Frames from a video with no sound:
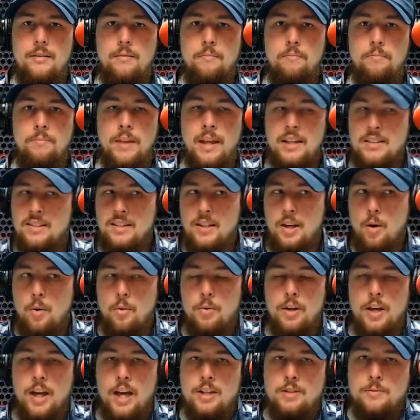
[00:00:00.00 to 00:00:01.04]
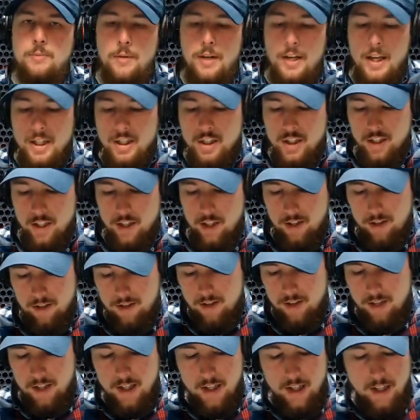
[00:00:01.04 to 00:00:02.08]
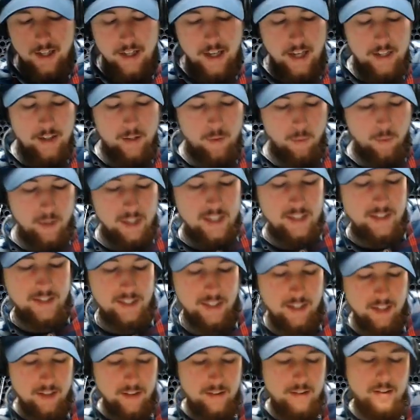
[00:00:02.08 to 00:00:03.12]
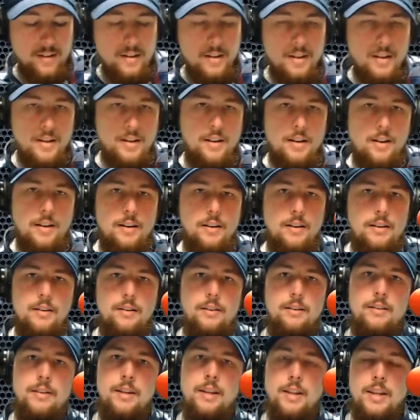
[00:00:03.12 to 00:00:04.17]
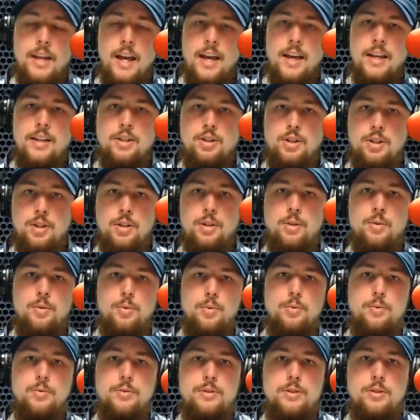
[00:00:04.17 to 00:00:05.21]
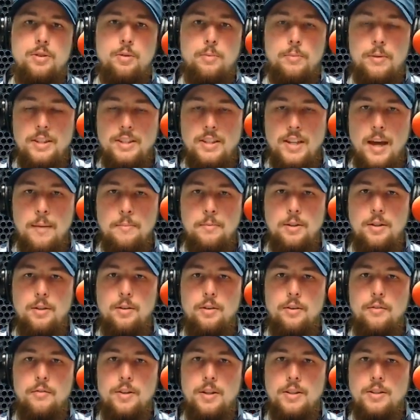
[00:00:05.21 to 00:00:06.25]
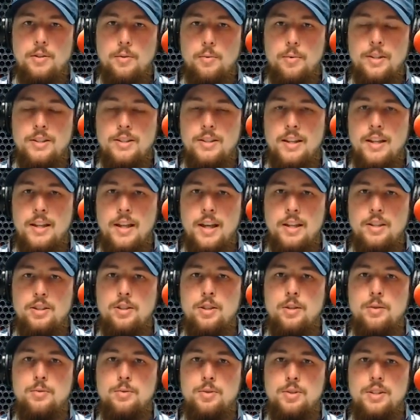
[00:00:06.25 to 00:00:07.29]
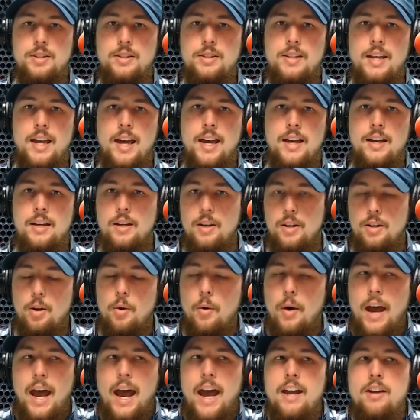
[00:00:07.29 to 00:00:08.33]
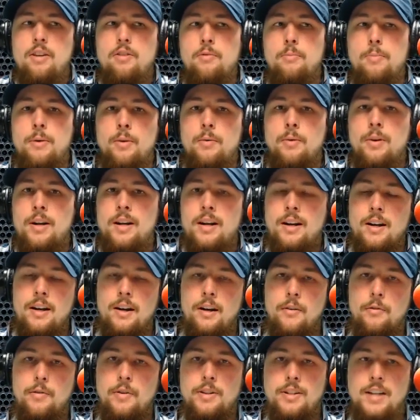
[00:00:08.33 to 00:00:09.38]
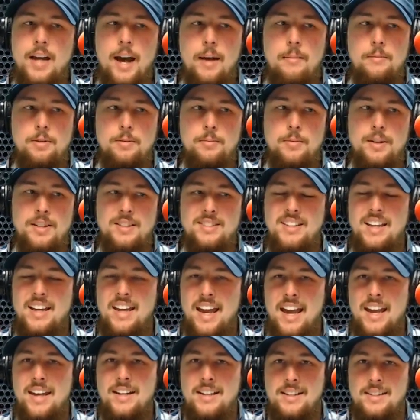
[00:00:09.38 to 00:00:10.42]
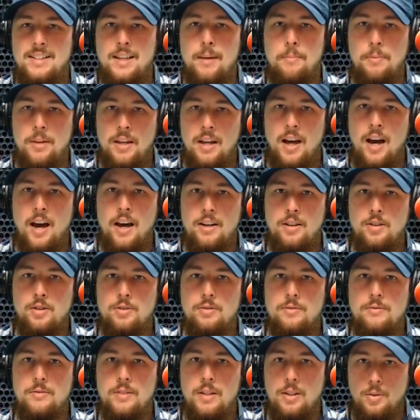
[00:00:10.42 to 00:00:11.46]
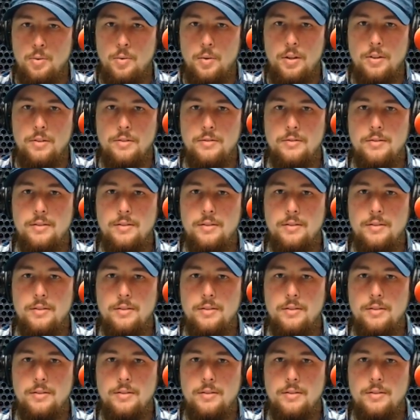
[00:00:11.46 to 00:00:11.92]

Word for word: That's the only explanation here. And the reason that they choose to be skeptical of this, the reason that they choose to say, no, it had to have been written at a different time is because they can't accept that God is Israel.